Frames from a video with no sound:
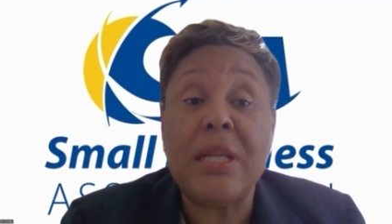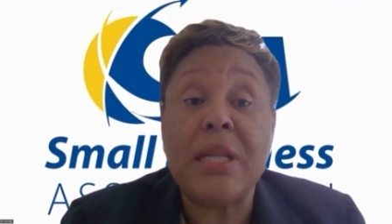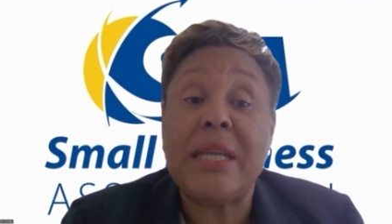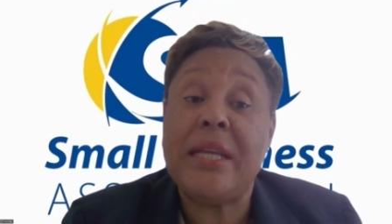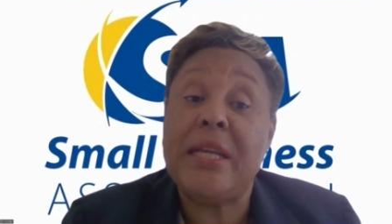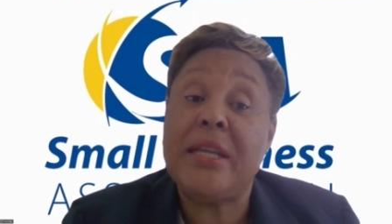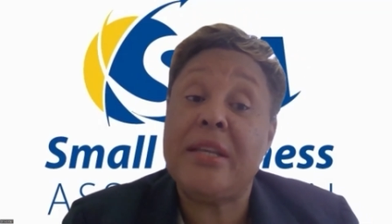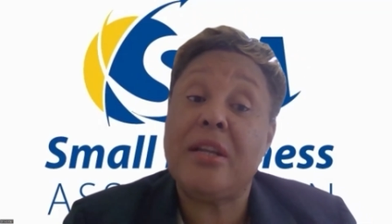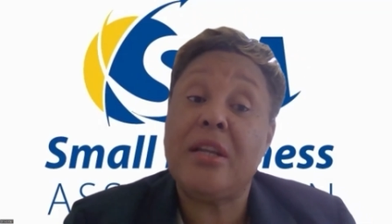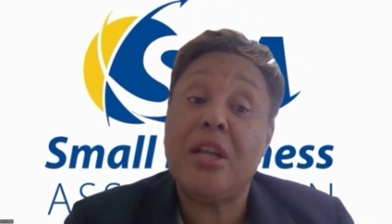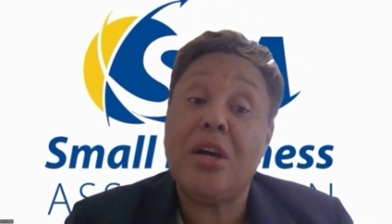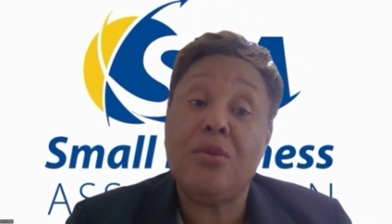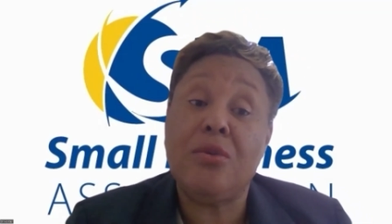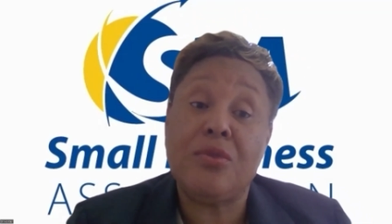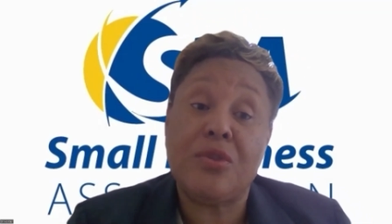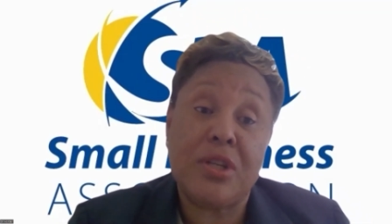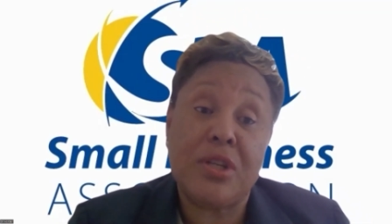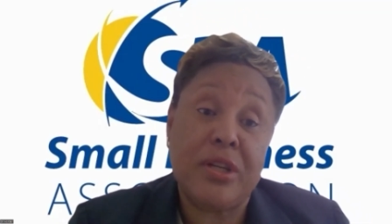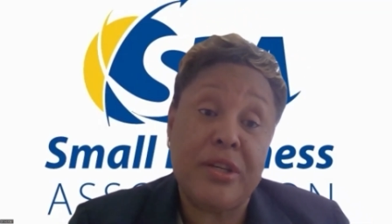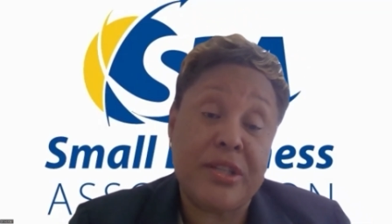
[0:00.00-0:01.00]
It
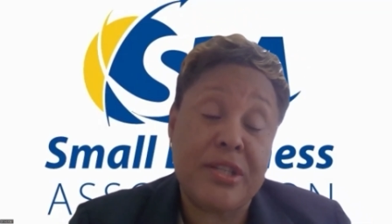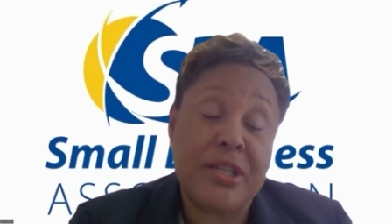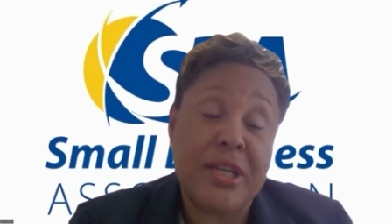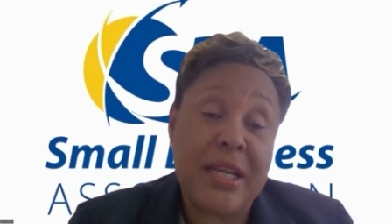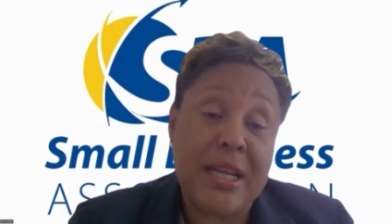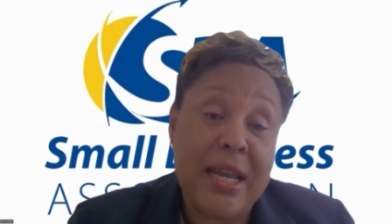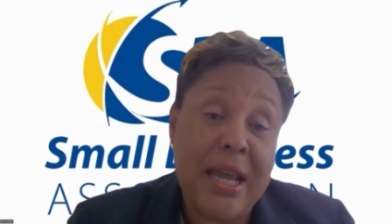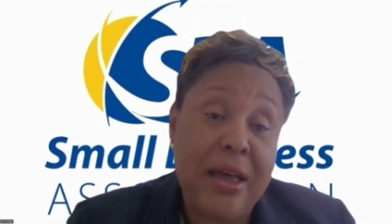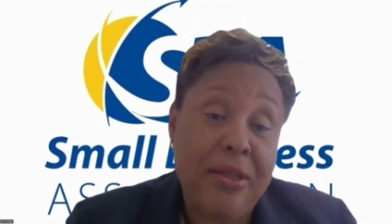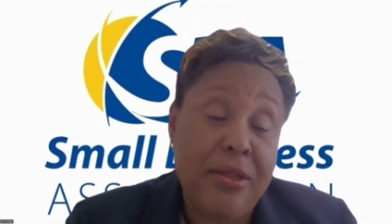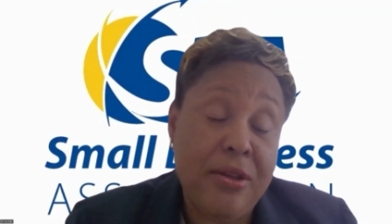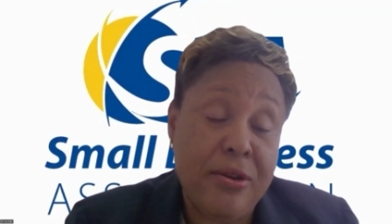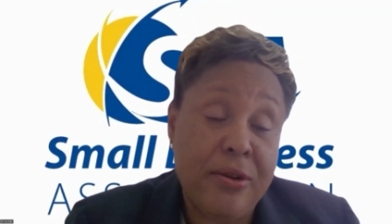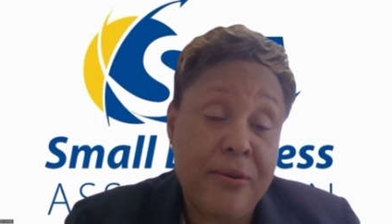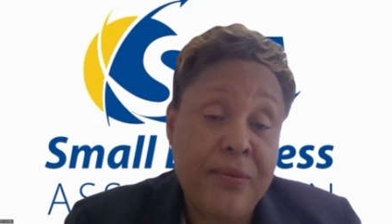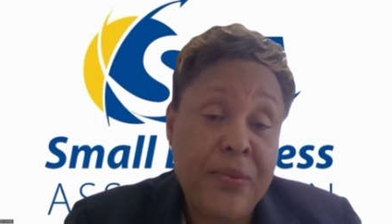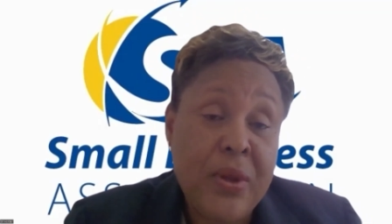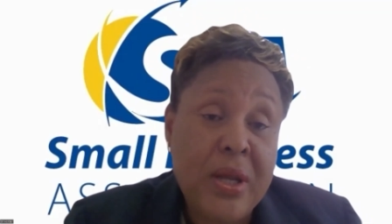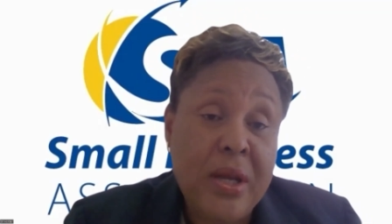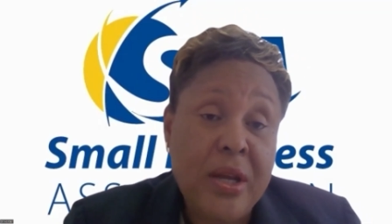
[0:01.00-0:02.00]
allows us to gather
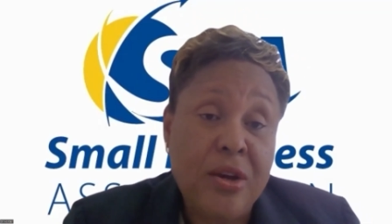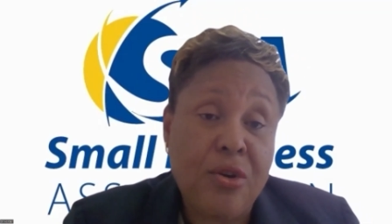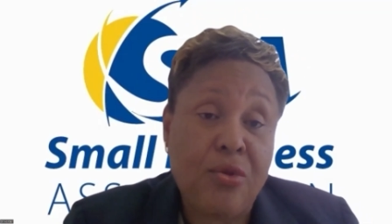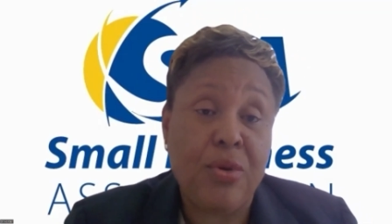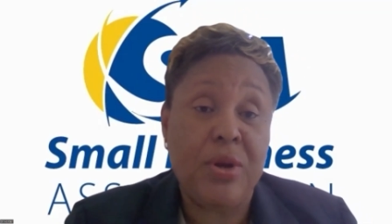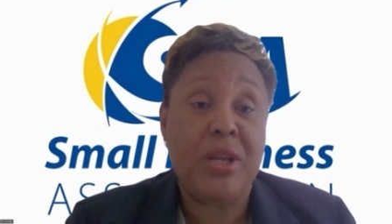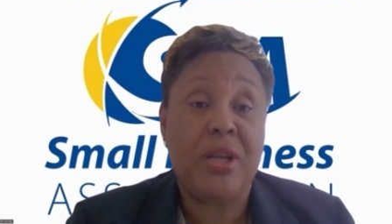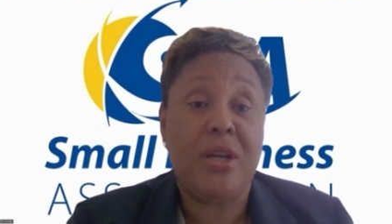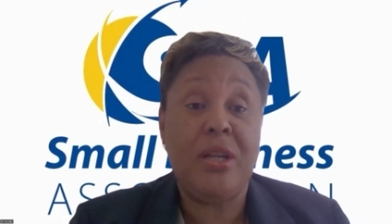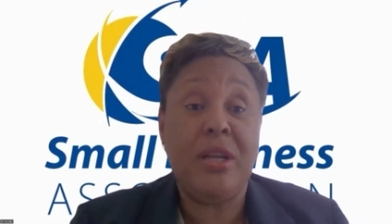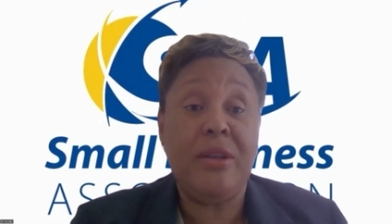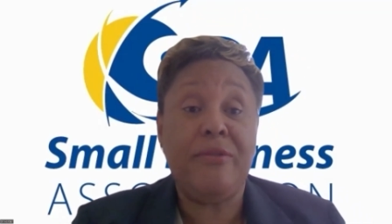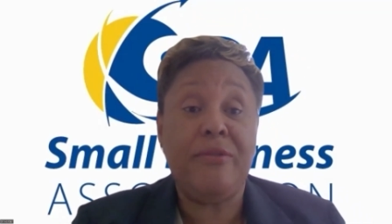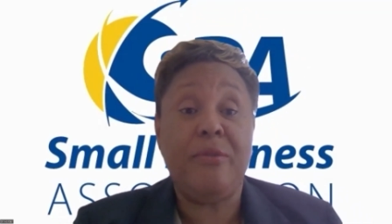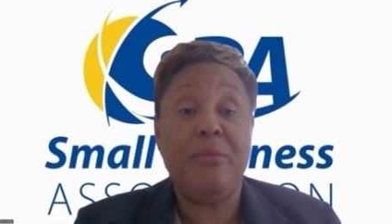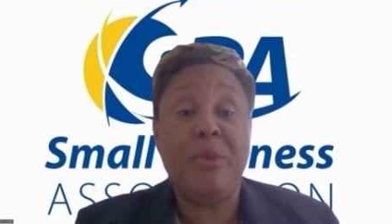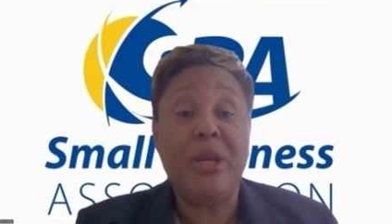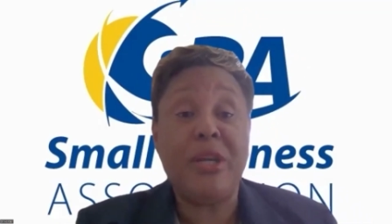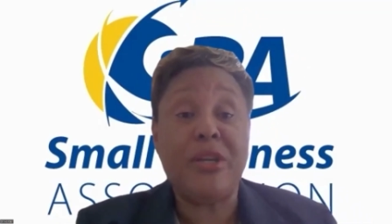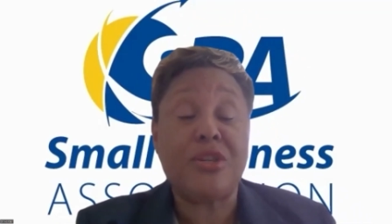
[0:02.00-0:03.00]
critical
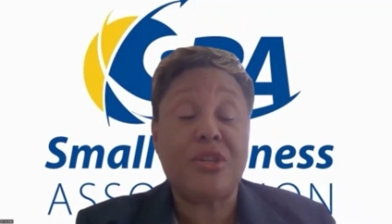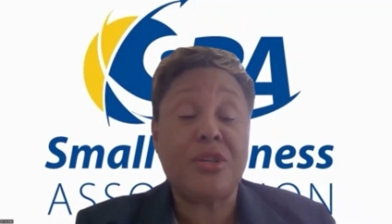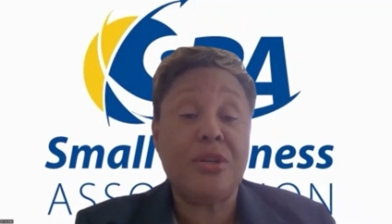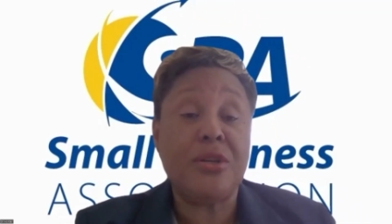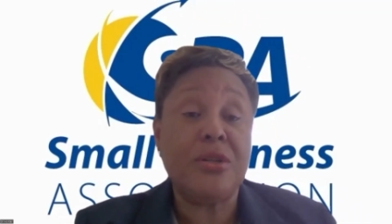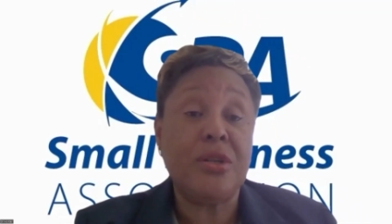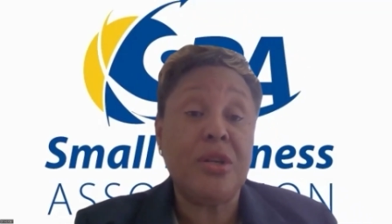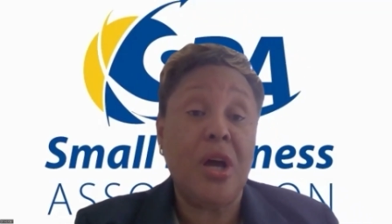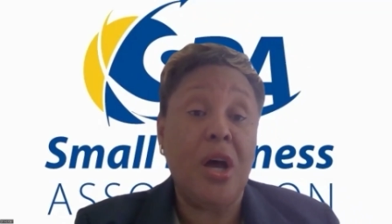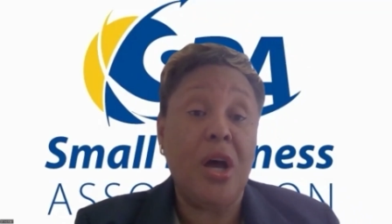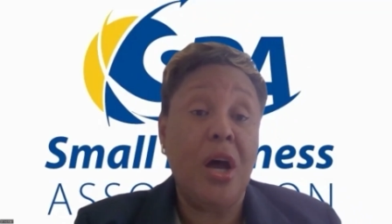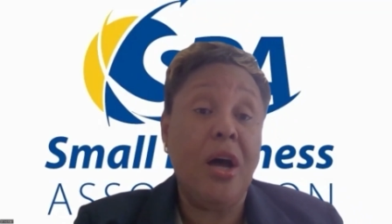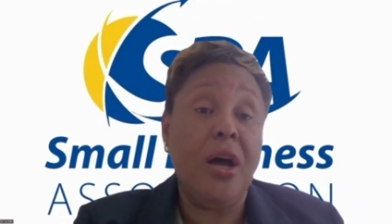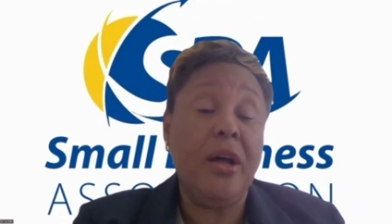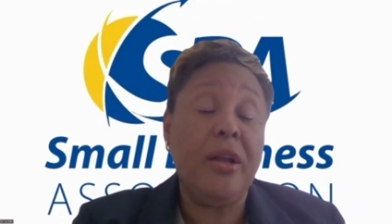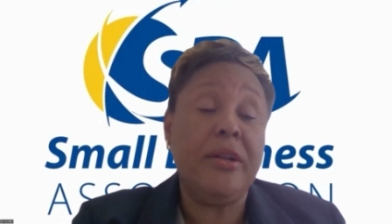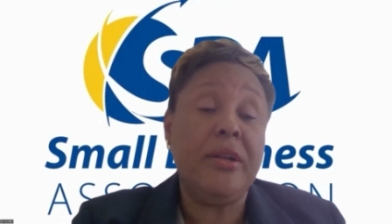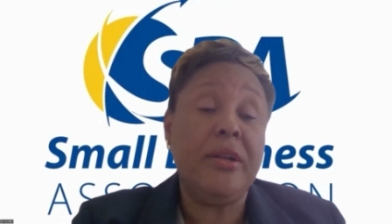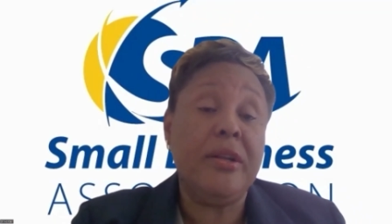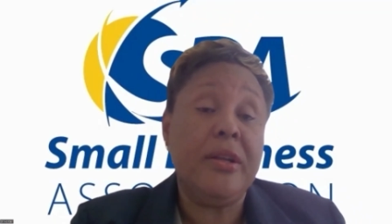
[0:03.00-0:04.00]
information
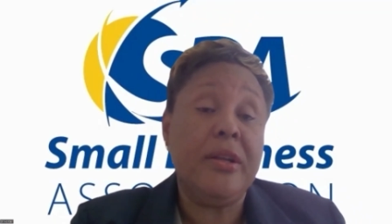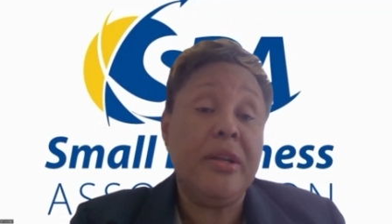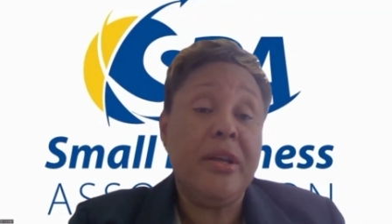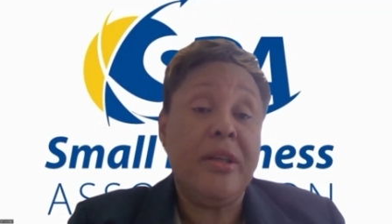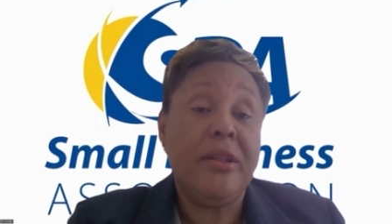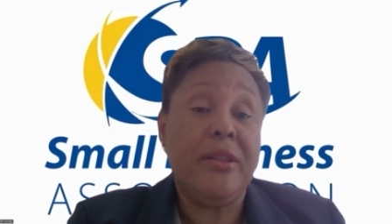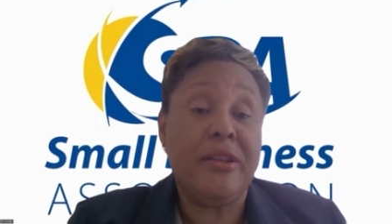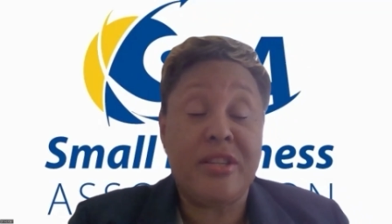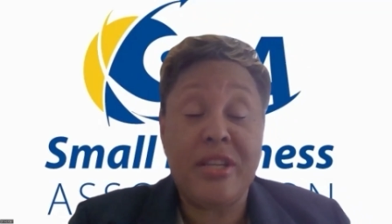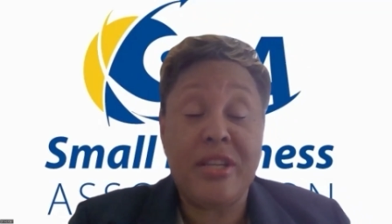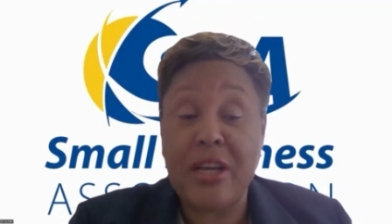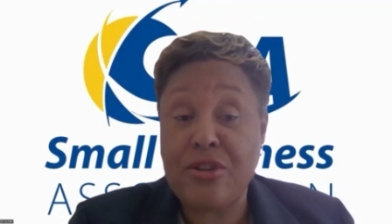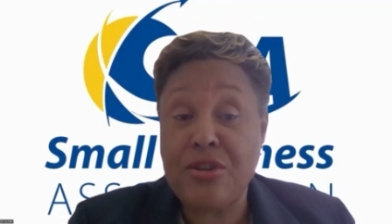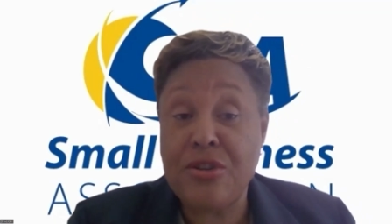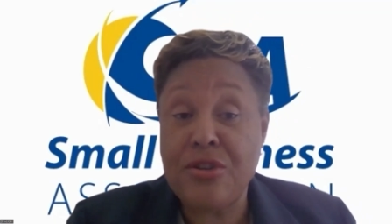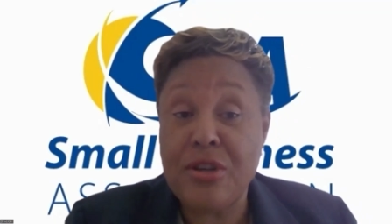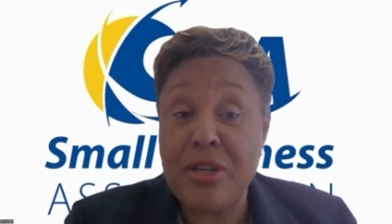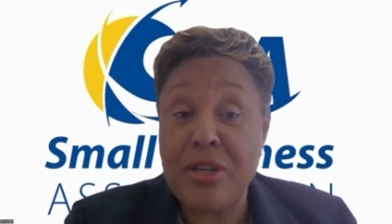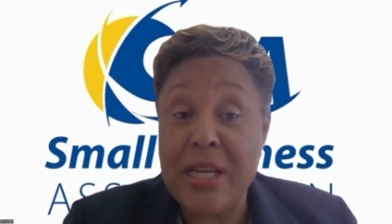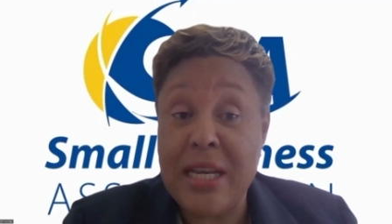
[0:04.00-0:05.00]
on the
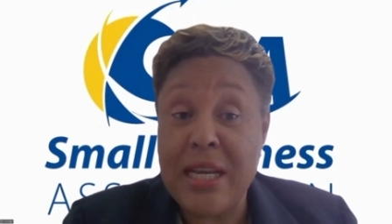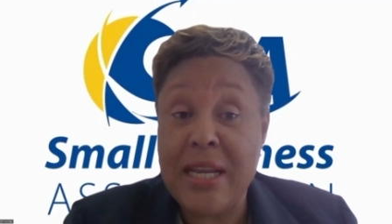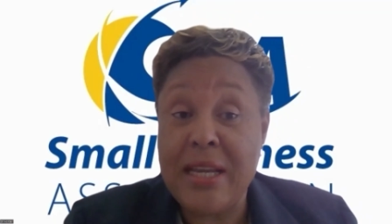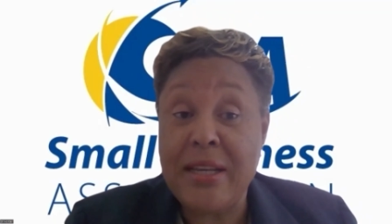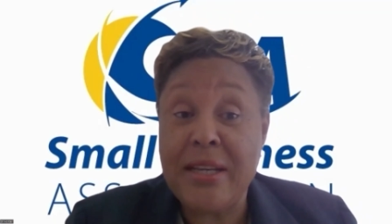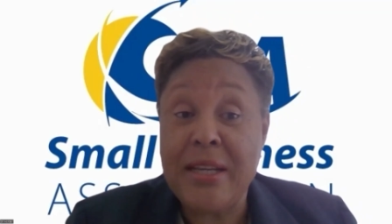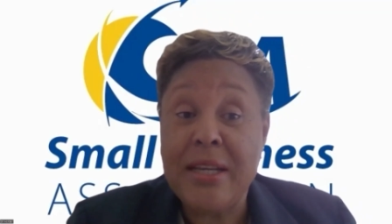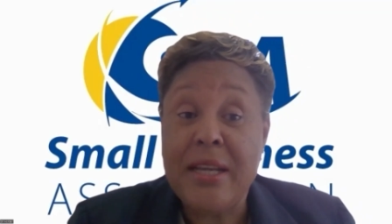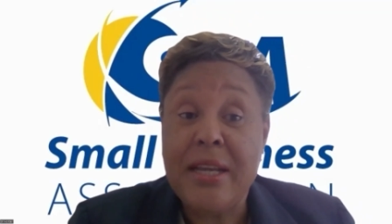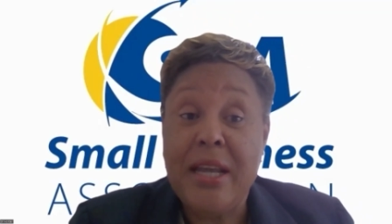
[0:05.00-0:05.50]
session today,